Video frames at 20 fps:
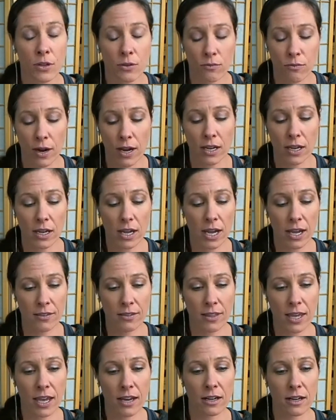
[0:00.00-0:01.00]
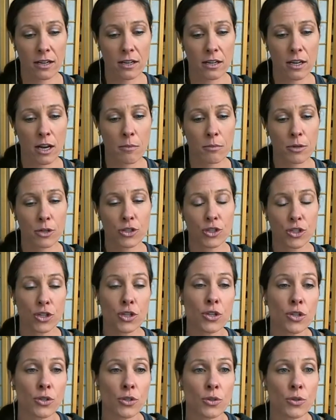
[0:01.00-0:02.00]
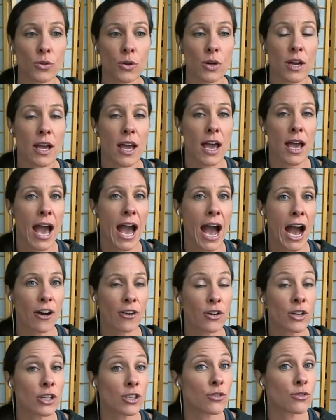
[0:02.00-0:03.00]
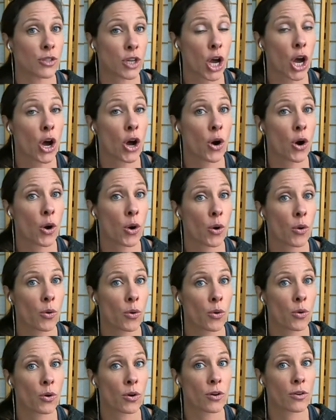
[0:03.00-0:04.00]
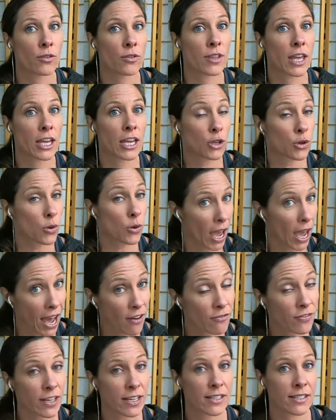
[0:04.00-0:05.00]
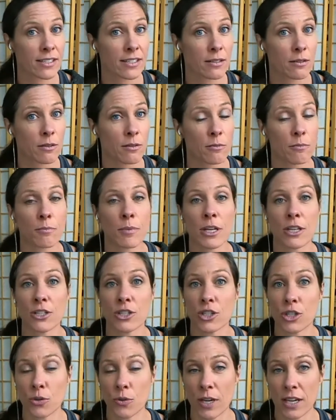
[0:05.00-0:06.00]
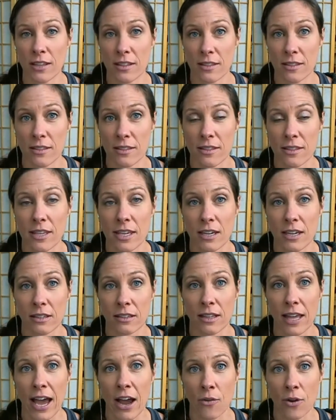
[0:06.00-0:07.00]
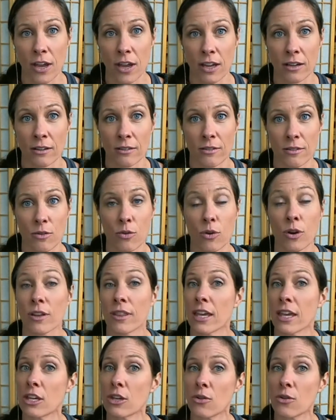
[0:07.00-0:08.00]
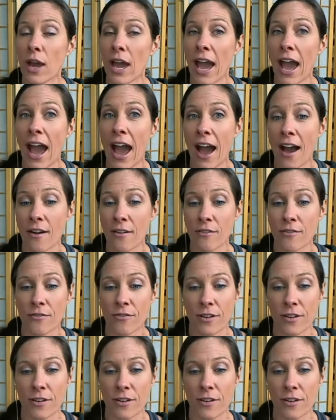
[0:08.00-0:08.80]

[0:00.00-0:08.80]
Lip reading: right? And then number two, how do you know that you haven't been doing the allowing, or that you have?